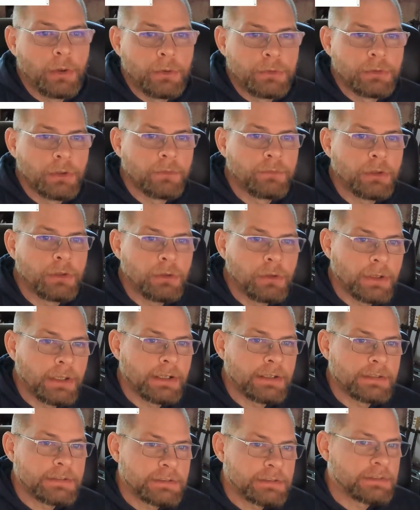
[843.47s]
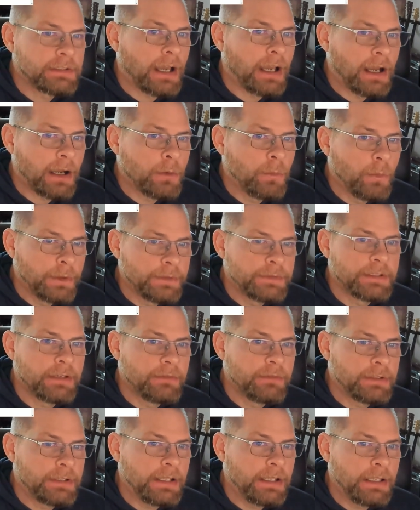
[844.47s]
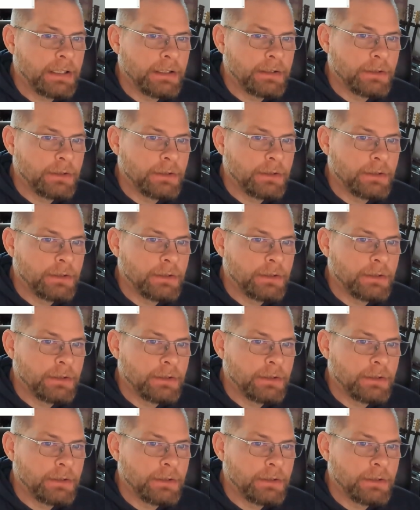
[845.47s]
So if you look at a stock 117,